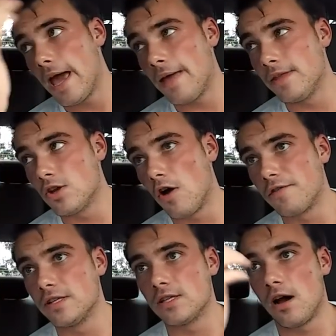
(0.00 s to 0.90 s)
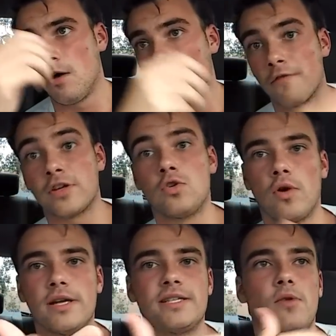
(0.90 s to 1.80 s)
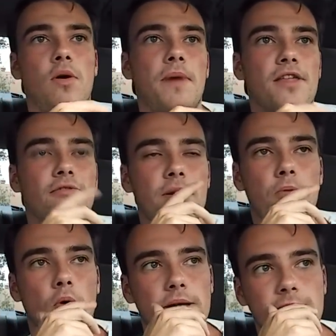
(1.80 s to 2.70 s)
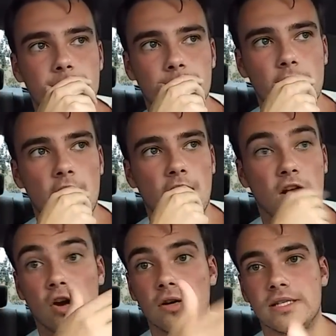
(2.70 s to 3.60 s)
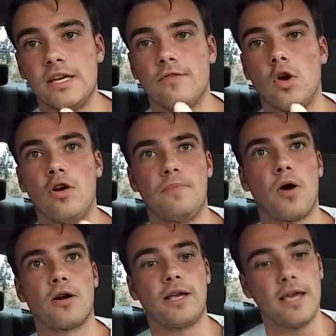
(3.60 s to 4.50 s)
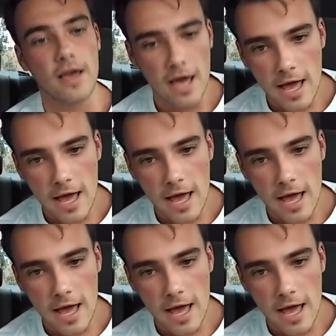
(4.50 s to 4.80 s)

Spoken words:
And the Dolphins were victorious. They won by 3 points, courtesy of Cody Parkey,